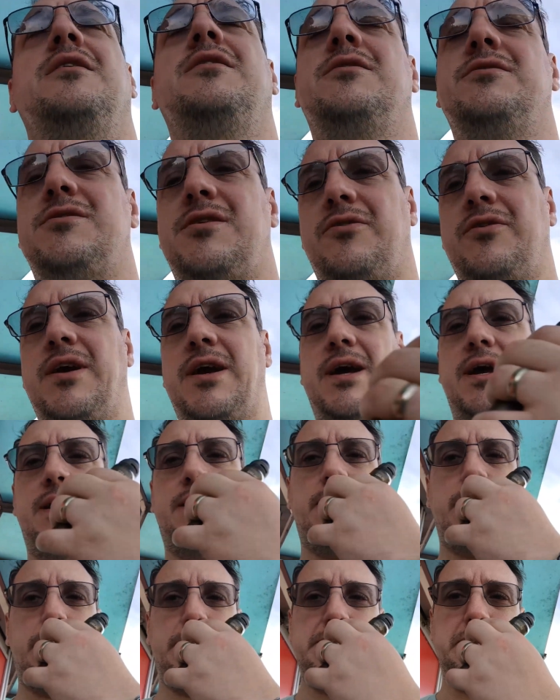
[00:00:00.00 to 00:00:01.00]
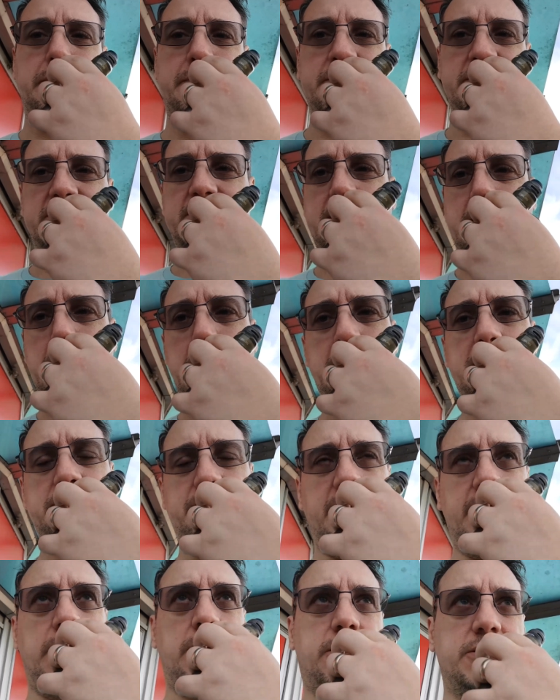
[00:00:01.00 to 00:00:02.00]
So yeah, so we just
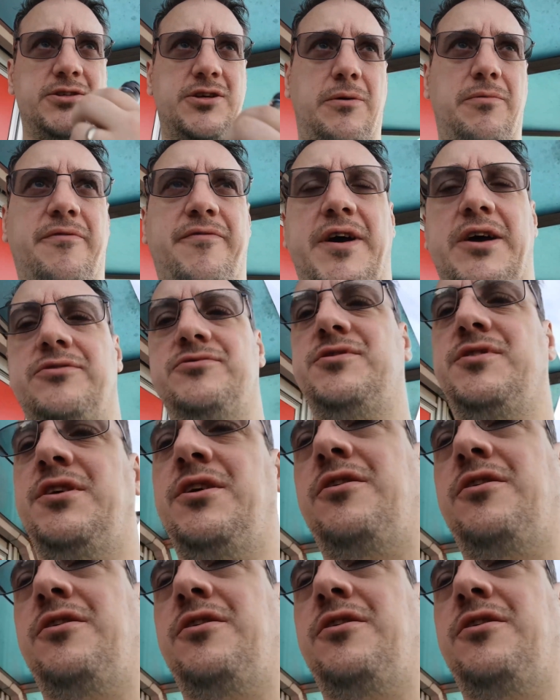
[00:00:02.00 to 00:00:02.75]
spent the last couple of hours in the